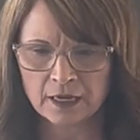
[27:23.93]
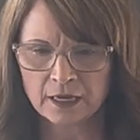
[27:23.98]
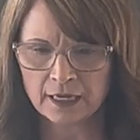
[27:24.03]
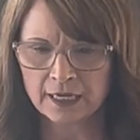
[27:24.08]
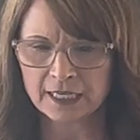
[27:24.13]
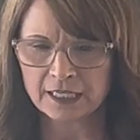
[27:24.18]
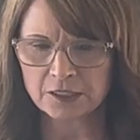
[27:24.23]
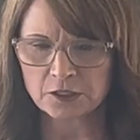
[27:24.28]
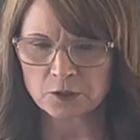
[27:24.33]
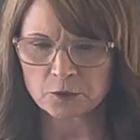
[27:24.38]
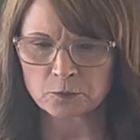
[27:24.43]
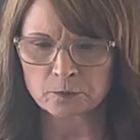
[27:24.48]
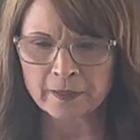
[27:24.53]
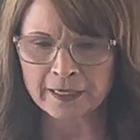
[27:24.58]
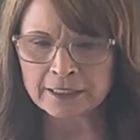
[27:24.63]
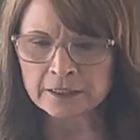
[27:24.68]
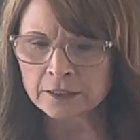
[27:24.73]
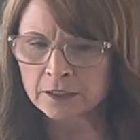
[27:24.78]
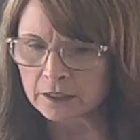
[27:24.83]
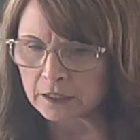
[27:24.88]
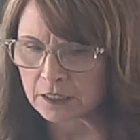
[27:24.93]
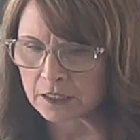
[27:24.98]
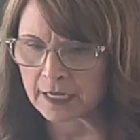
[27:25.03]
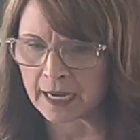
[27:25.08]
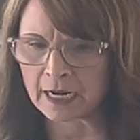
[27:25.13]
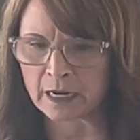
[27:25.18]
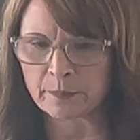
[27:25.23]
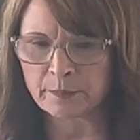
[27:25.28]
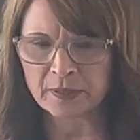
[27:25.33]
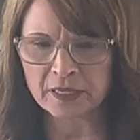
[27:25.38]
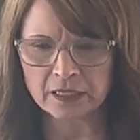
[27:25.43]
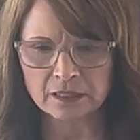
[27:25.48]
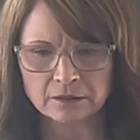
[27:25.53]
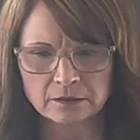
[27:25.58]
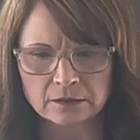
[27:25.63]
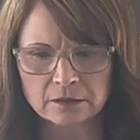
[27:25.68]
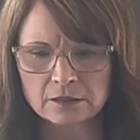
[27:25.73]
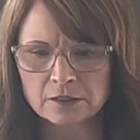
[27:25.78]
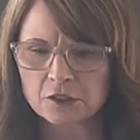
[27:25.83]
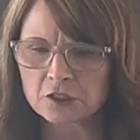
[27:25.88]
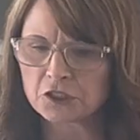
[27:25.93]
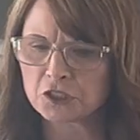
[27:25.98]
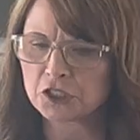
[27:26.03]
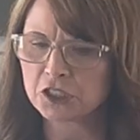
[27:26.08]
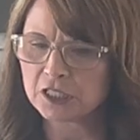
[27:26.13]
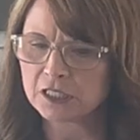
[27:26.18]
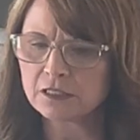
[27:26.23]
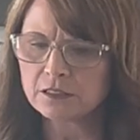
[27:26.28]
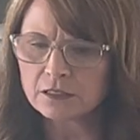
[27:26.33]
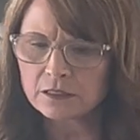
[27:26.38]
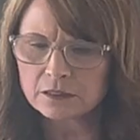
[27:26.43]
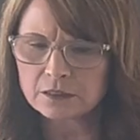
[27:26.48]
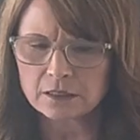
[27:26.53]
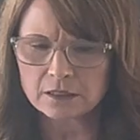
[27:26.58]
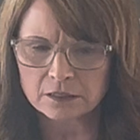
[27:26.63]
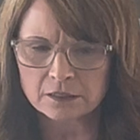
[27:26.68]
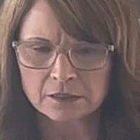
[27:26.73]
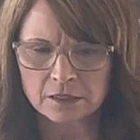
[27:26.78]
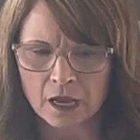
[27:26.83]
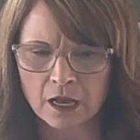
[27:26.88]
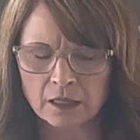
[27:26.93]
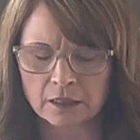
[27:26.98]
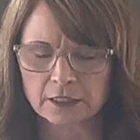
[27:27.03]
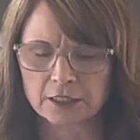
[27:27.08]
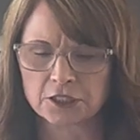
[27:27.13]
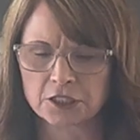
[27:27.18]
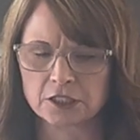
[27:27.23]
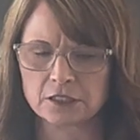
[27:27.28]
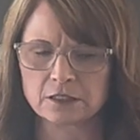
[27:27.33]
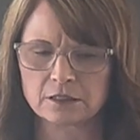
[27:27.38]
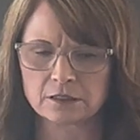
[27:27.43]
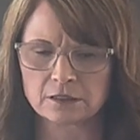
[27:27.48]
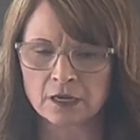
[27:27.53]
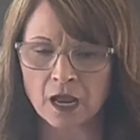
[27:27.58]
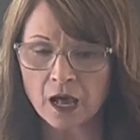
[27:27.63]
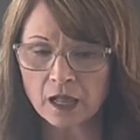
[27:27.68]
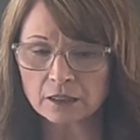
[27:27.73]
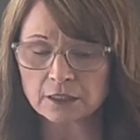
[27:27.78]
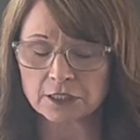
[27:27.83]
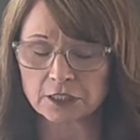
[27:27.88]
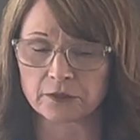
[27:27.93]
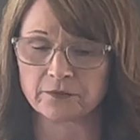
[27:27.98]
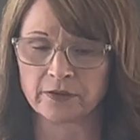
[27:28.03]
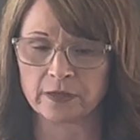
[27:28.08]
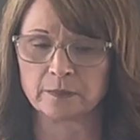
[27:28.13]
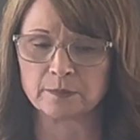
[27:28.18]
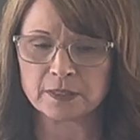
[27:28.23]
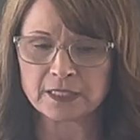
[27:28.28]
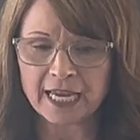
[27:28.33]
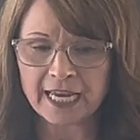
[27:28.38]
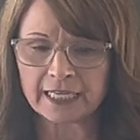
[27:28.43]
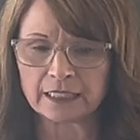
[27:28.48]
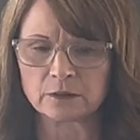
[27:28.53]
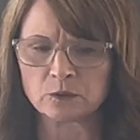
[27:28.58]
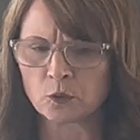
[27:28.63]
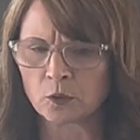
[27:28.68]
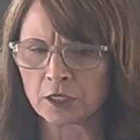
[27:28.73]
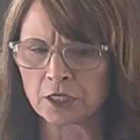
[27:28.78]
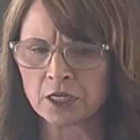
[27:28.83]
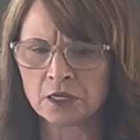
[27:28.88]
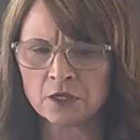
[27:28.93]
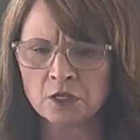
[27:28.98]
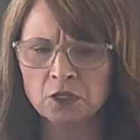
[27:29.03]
He surrenders and appeals to Jesus's knowledge of him, saying, Lord,